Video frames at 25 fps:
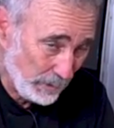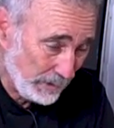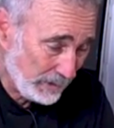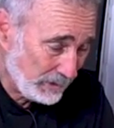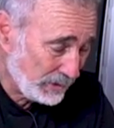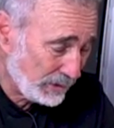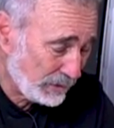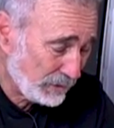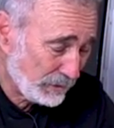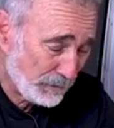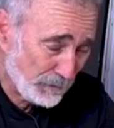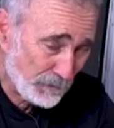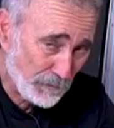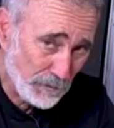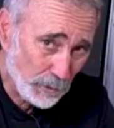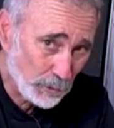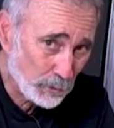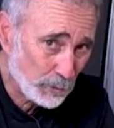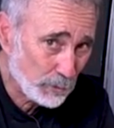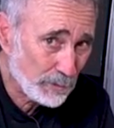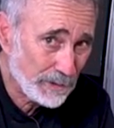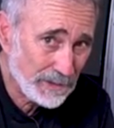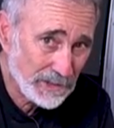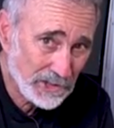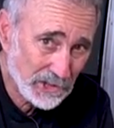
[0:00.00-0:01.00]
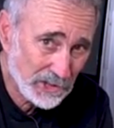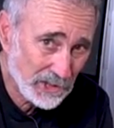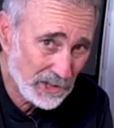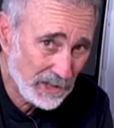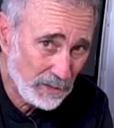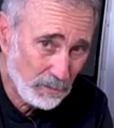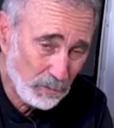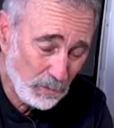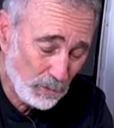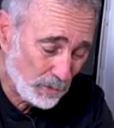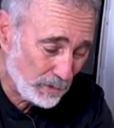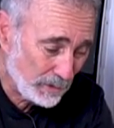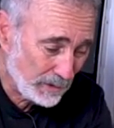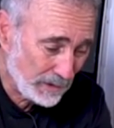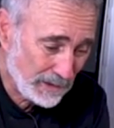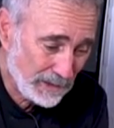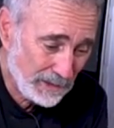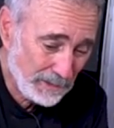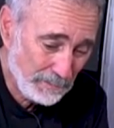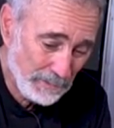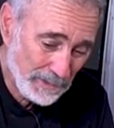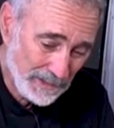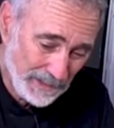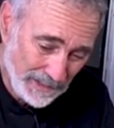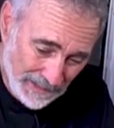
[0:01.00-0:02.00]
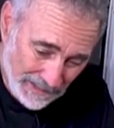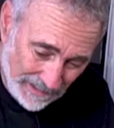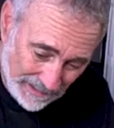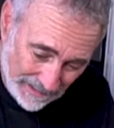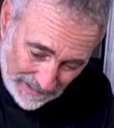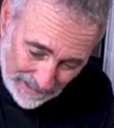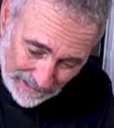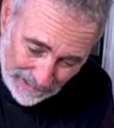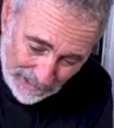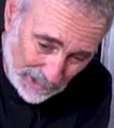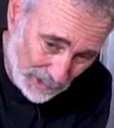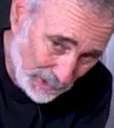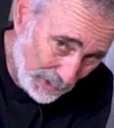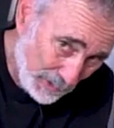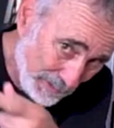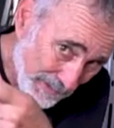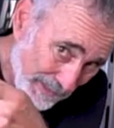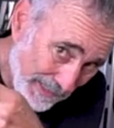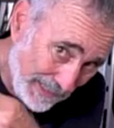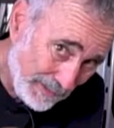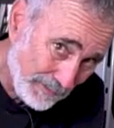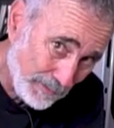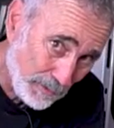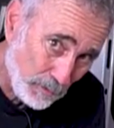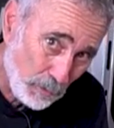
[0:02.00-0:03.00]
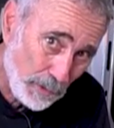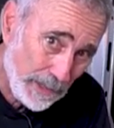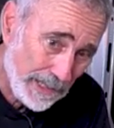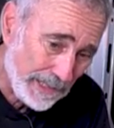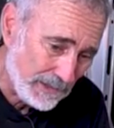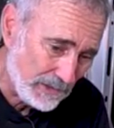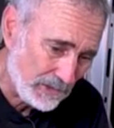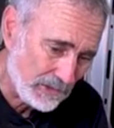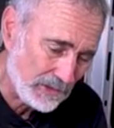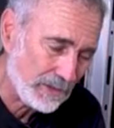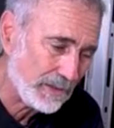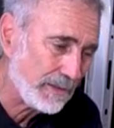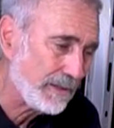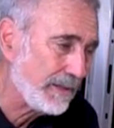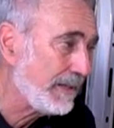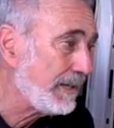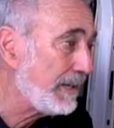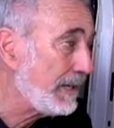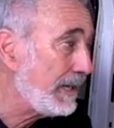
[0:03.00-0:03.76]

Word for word: We're just filtering city water coming in and it's going down the waste.